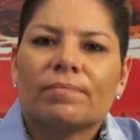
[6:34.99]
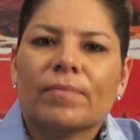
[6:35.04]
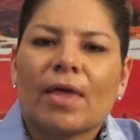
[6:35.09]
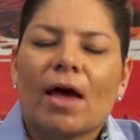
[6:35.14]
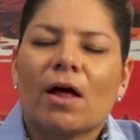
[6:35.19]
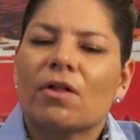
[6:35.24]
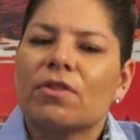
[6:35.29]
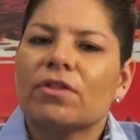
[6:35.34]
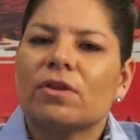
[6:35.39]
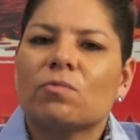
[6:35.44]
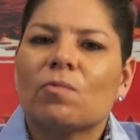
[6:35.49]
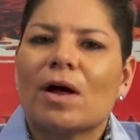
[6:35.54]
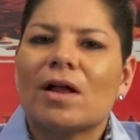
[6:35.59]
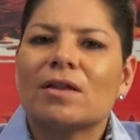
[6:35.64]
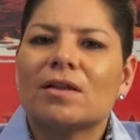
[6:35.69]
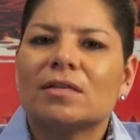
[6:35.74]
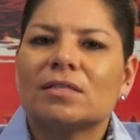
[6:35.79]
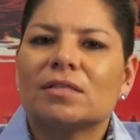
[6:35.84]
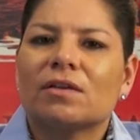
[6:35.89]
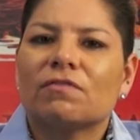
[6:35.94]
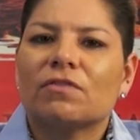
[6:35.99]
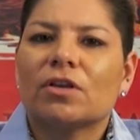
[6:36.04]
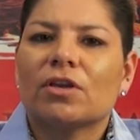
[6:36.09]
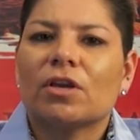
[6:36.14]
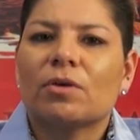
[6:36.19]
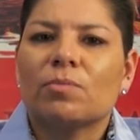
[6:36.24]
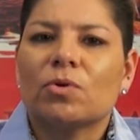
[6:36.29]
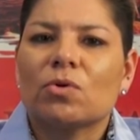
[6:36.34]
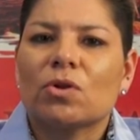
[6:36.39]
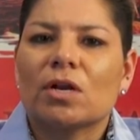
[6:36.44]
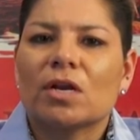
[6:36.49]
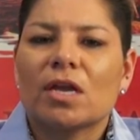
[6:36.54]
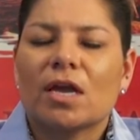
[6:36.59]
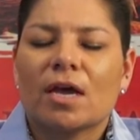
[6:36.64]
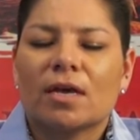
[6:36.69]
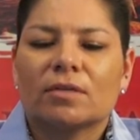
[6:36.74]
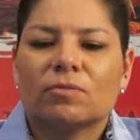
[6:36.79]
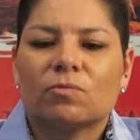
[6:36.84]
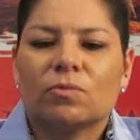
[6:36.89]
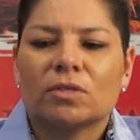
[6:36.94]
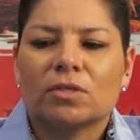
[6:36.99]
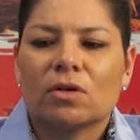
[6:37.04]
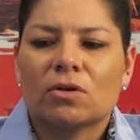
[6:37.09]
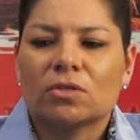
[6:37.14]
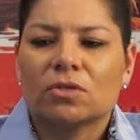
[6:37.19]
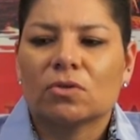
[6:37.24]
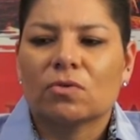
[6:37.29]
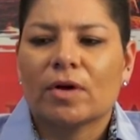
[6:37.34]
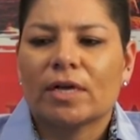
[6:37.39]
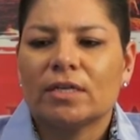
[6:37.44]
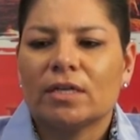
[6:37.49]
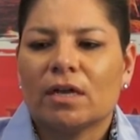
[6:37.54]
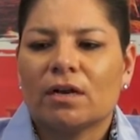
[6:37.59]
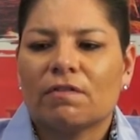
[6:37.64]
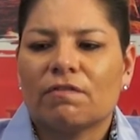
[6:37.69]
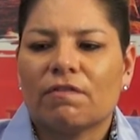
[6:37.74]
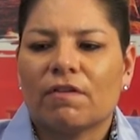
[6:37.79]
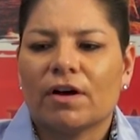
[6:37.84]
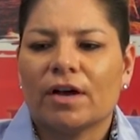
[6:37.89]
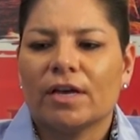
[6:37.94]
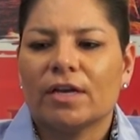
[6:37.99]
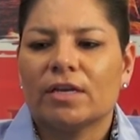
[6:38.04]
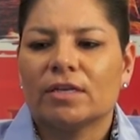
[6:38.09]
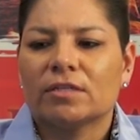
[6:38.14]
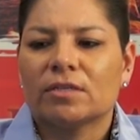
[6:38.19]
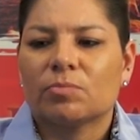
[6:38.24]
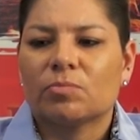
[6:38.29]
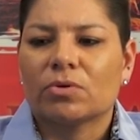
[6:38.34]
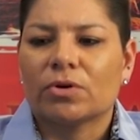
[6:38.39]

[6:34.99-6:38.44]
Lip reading: health and wellness of the community was also identified as a